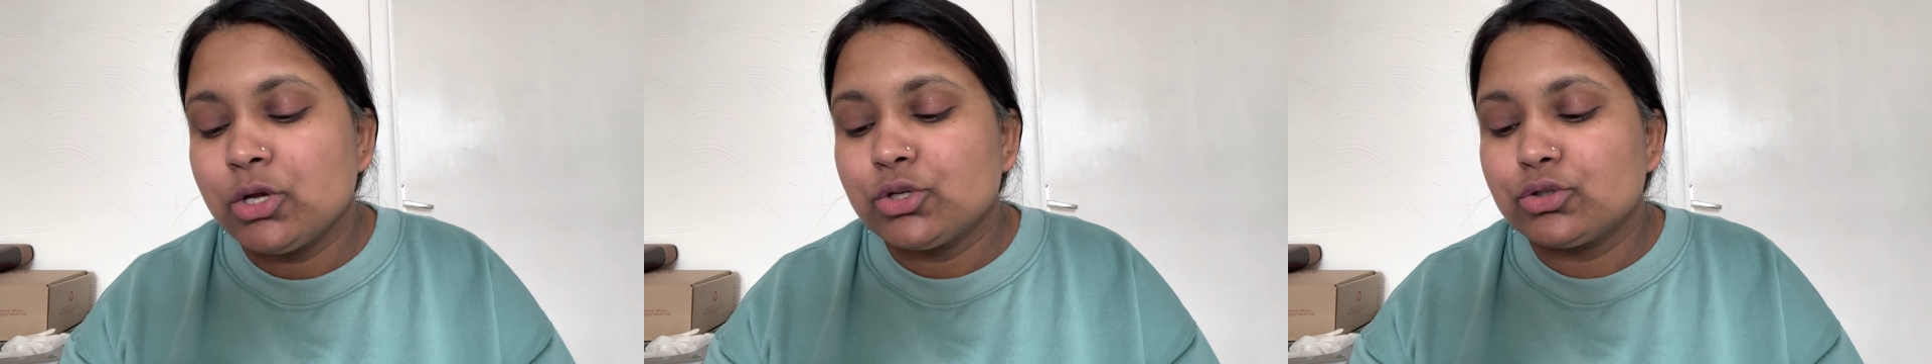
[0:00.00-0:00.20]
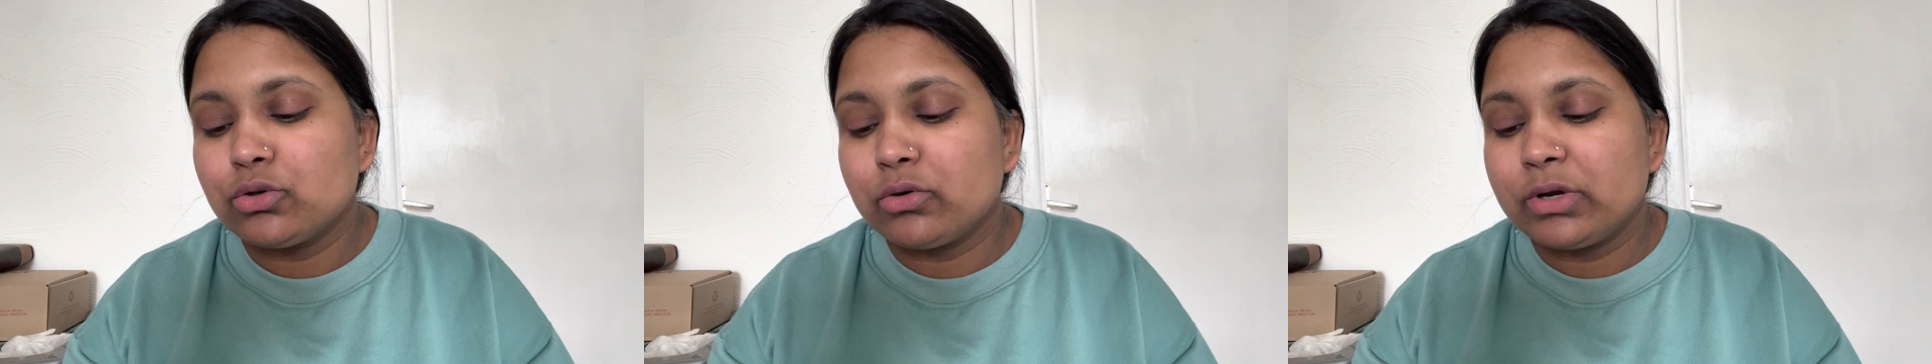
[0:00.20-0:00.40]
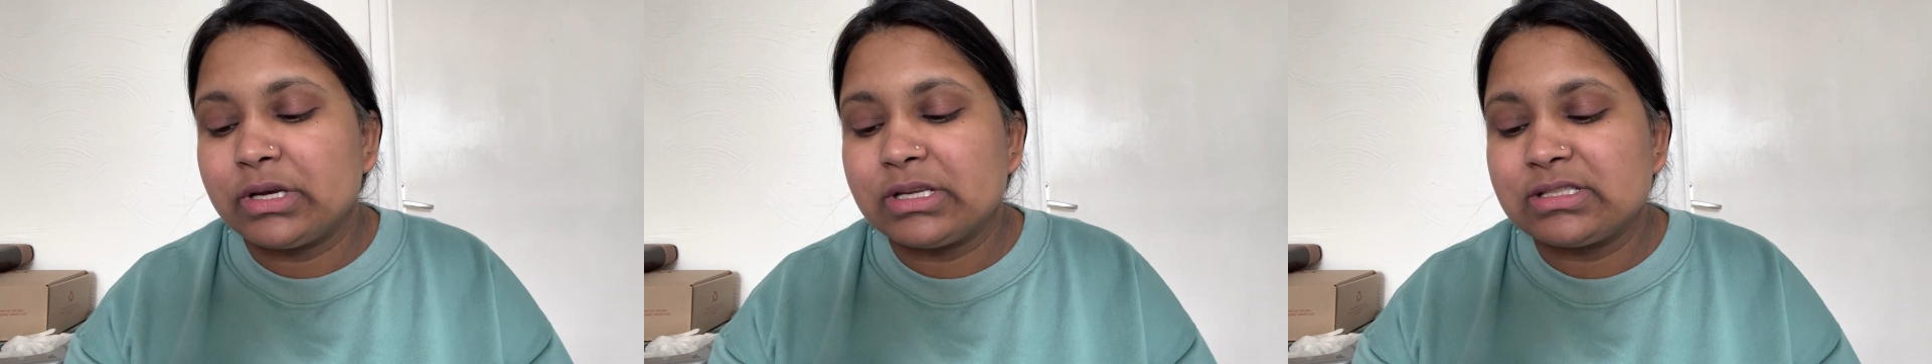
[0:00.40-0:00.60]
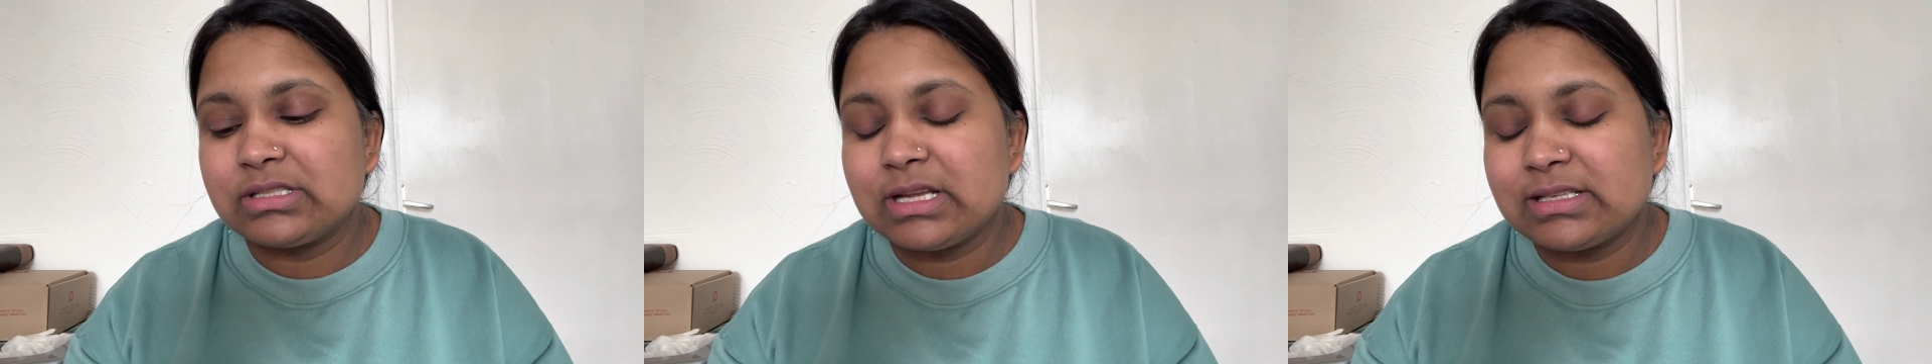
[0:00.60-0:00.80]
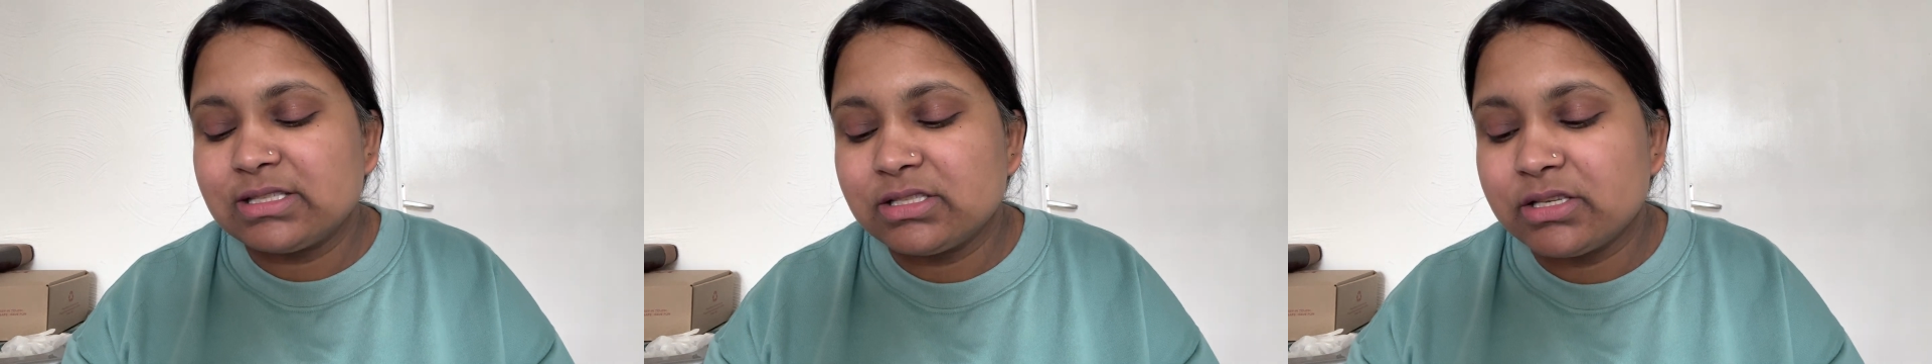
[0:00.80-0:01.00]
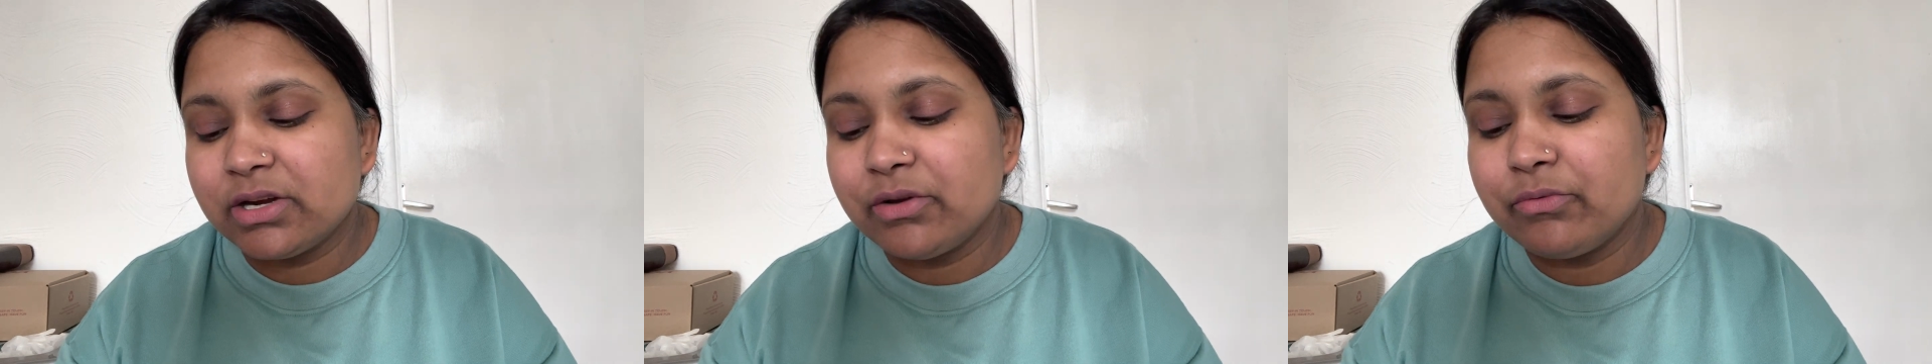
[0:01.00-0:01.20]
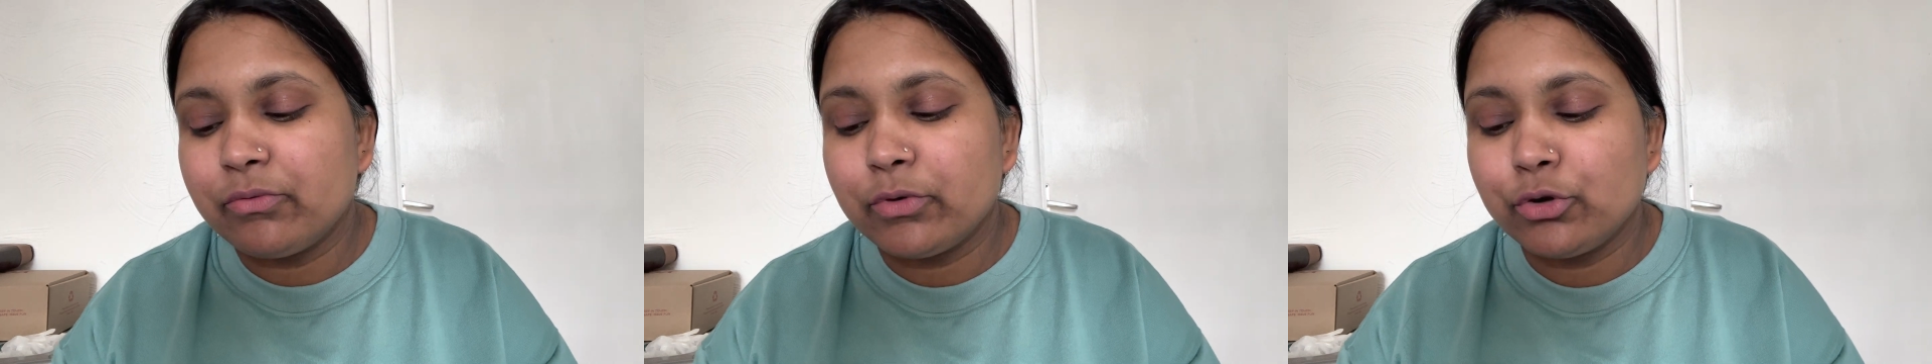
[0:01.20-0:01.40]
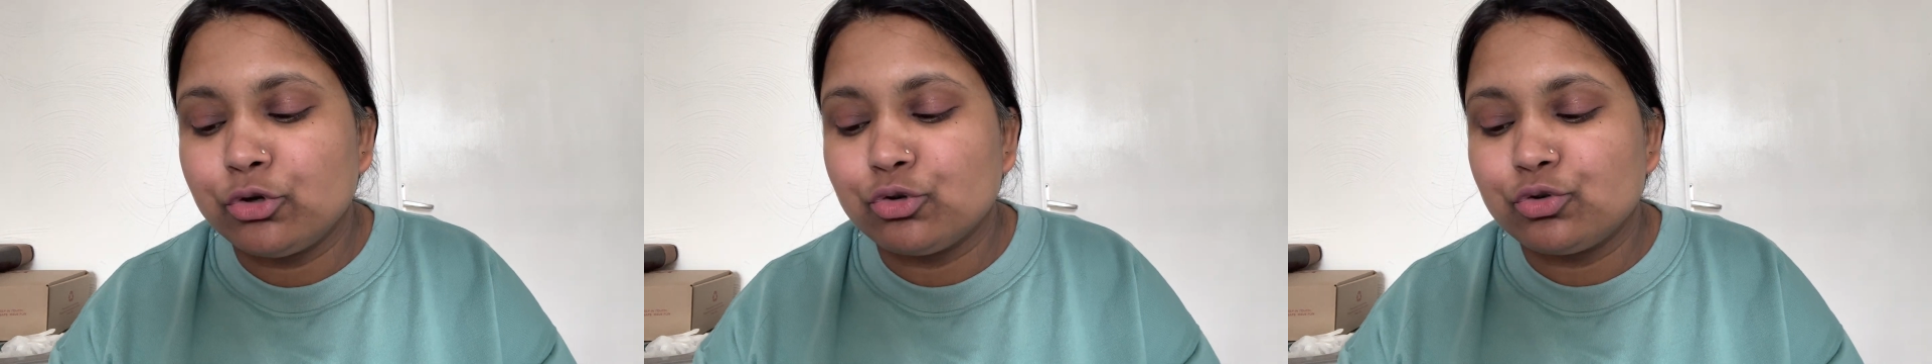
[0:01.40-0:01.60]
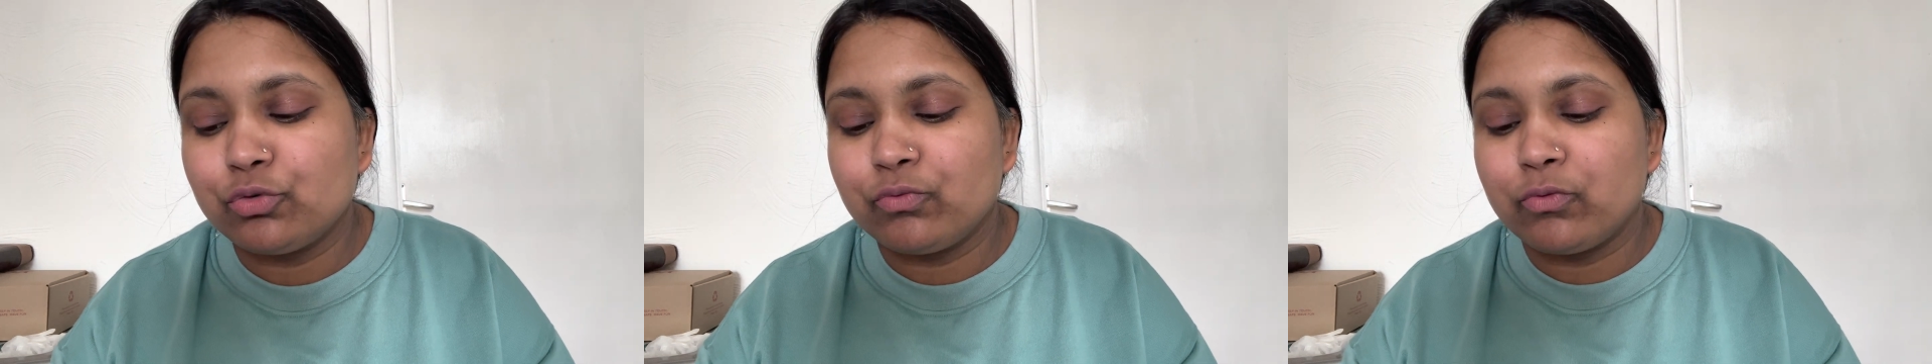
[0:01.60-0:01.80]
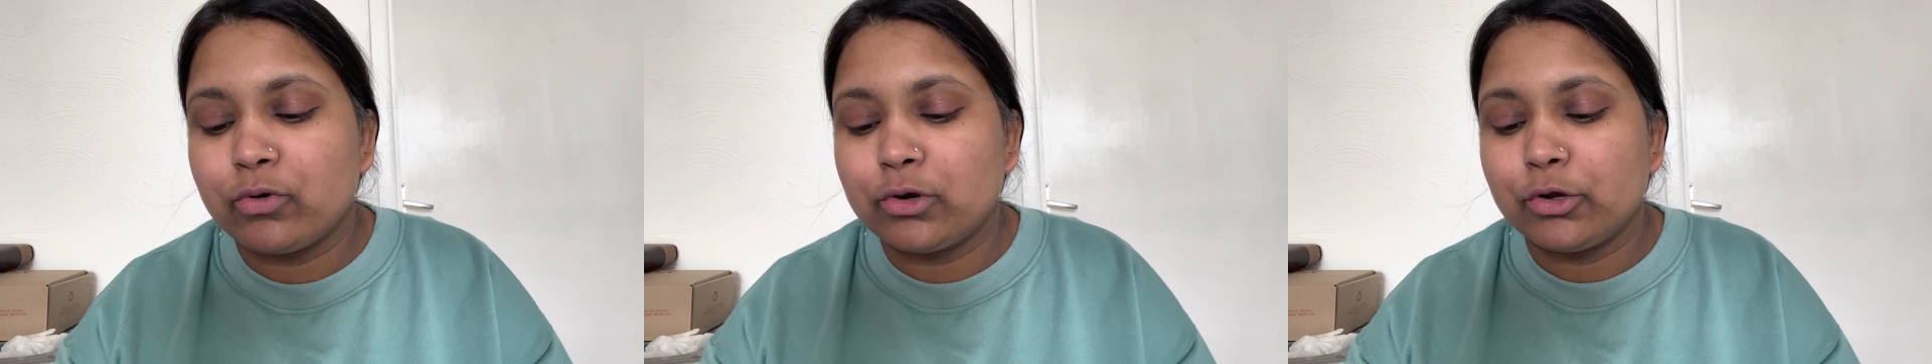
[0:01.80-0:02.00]
So it is necessary for you to
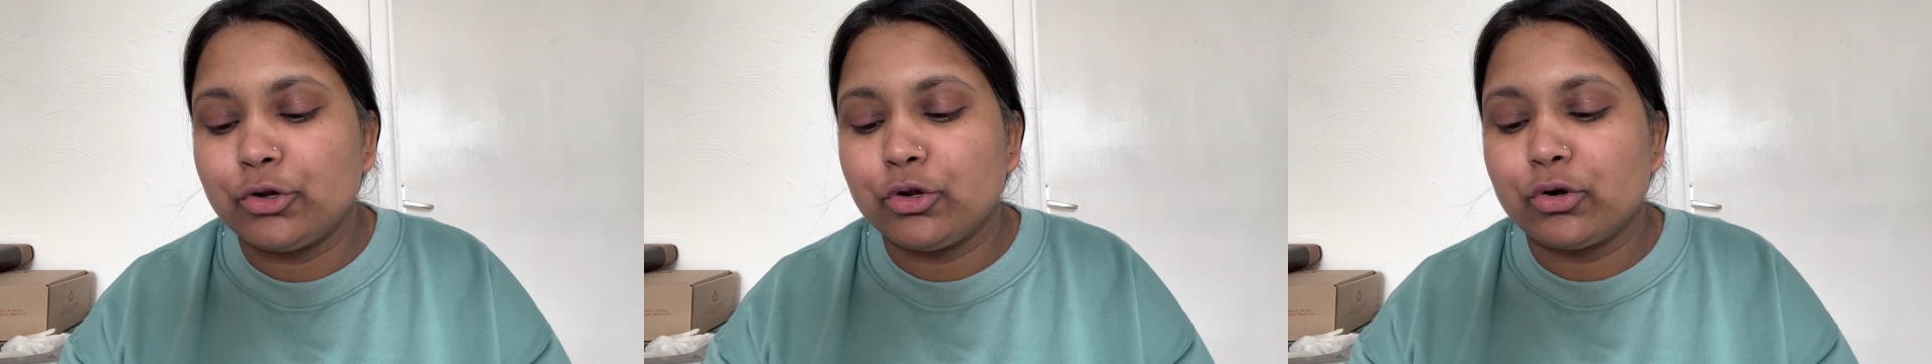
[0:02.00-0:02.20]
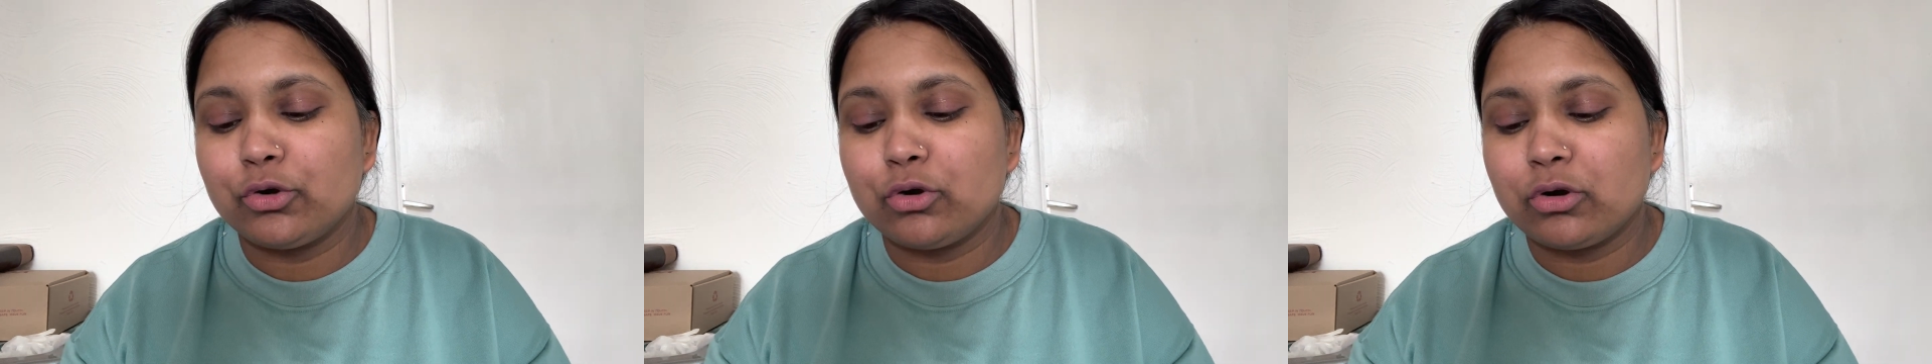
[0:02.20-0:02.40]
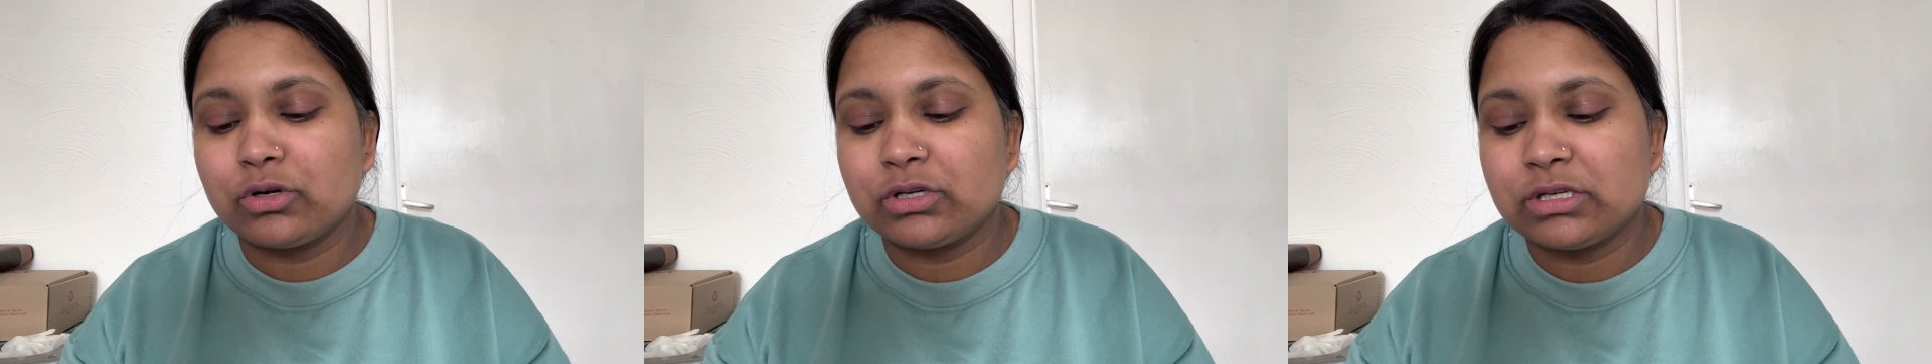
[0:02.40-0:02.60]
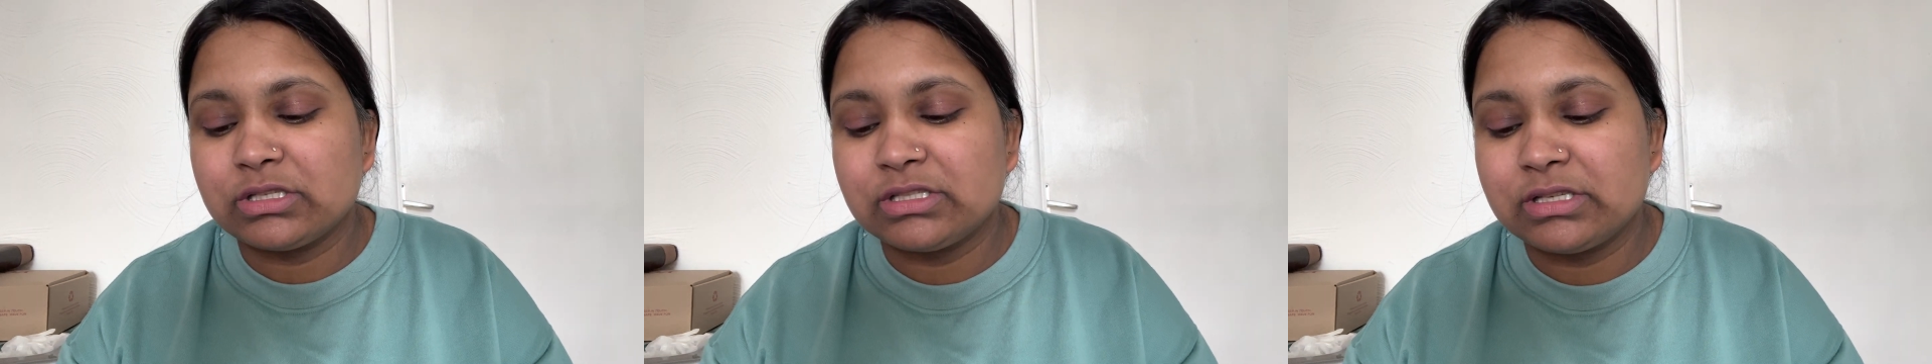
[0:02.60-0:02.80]
follow your doctor's